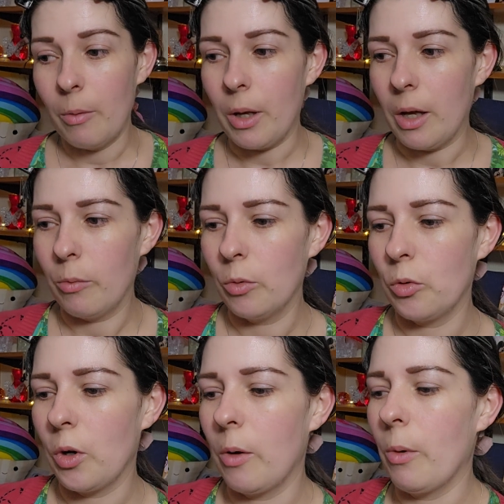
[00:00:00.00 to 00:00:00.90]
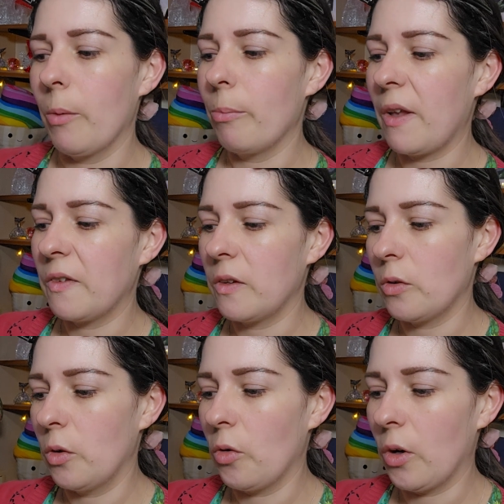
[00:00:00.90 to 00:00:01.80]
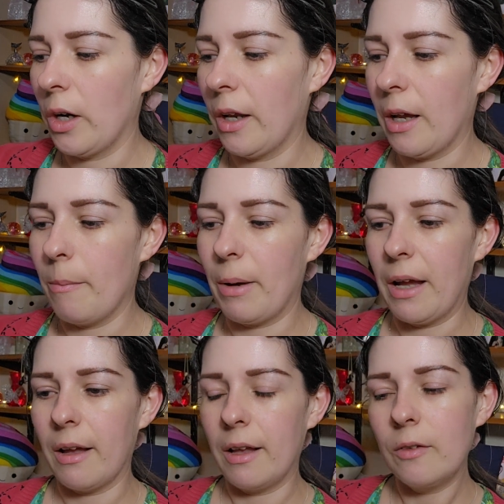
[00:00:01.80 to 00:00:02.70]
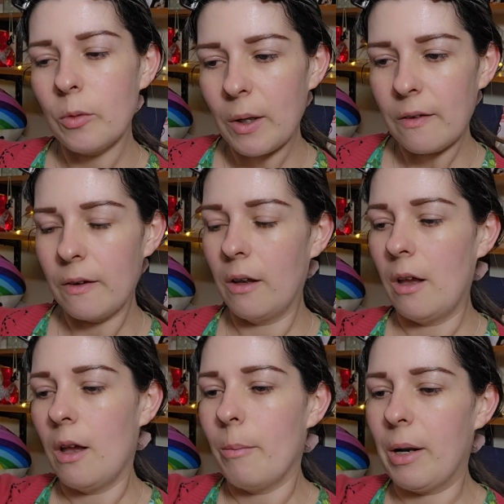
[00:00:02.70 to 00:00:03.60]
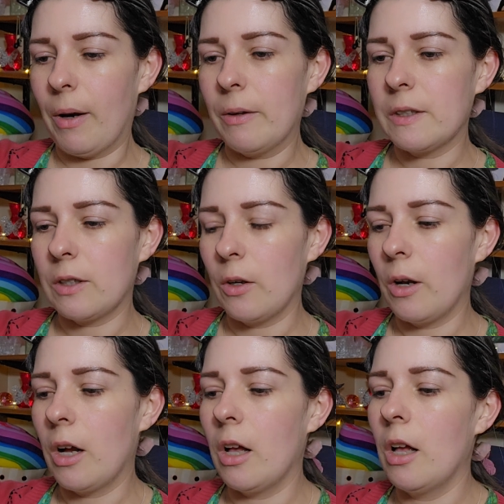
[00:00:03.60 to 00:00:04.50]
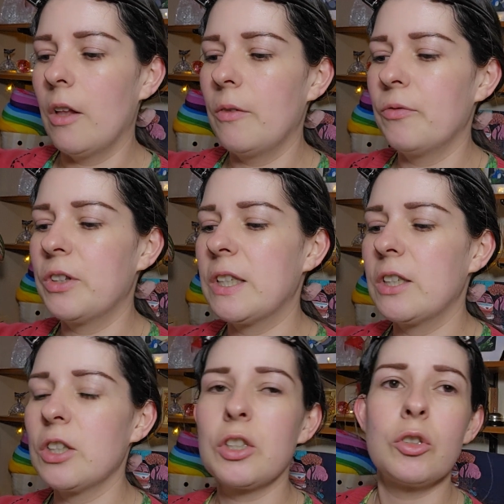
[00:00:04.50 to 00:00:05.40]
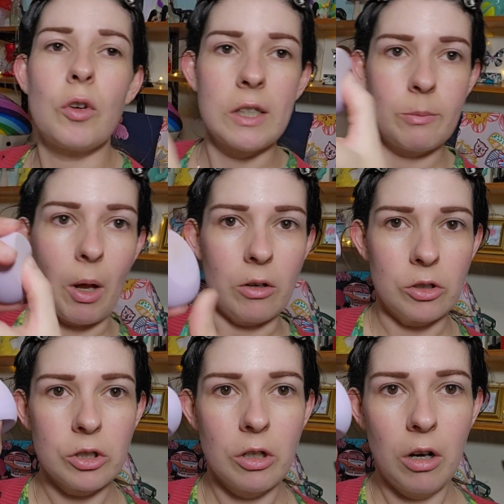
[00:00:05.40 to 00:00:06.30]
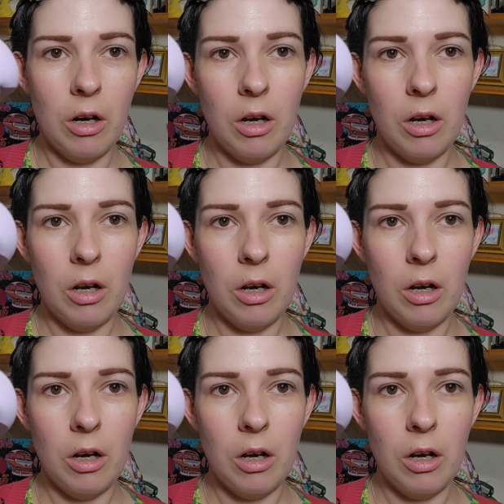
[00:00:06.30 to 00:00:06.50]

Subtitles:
But I will try my best to try and get back into it. But anyway, so this is just a dry sponge.